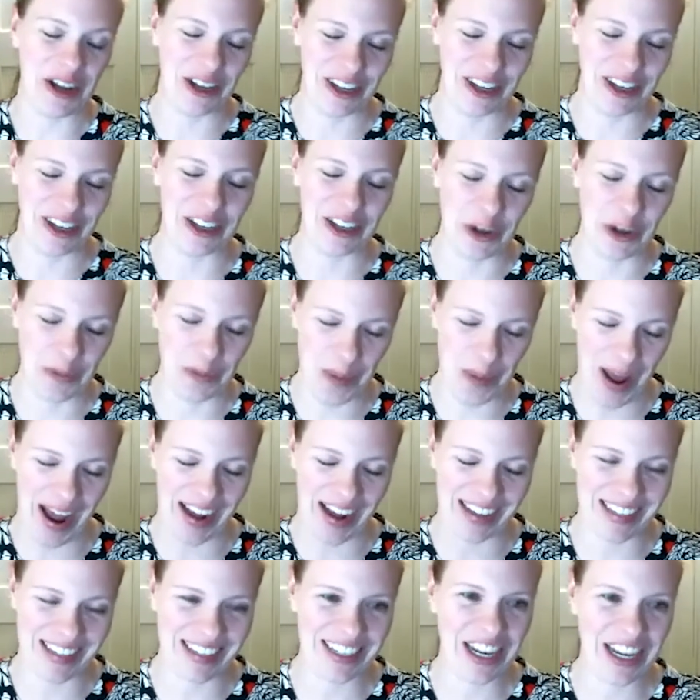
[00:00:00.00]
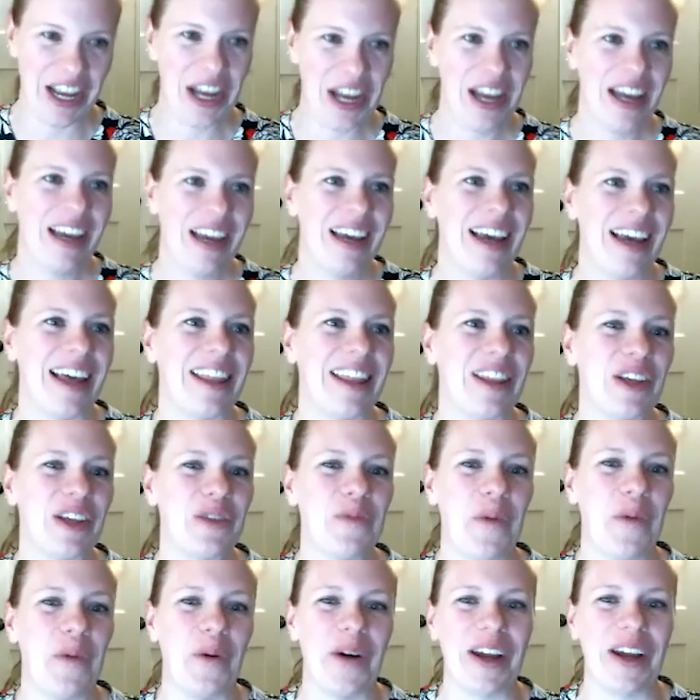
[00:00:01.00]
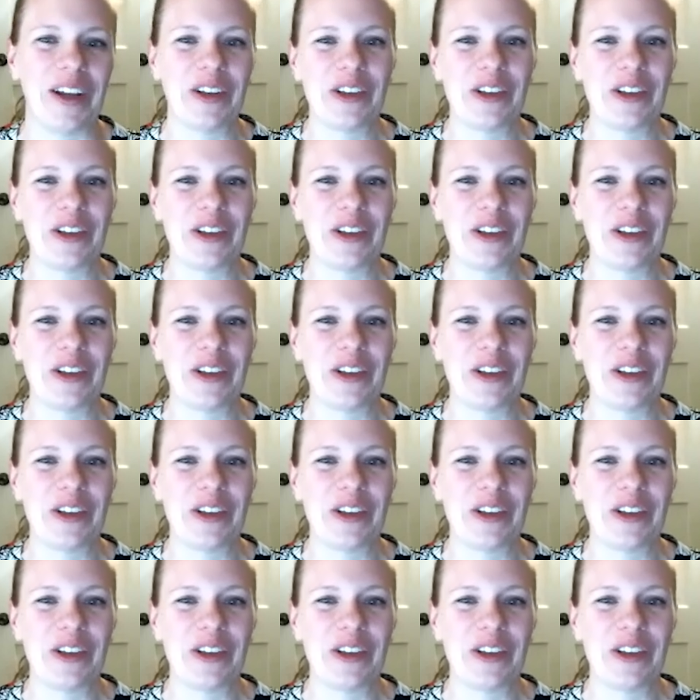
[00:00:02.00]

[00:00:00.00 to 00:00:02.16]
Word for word: a, little past at this point.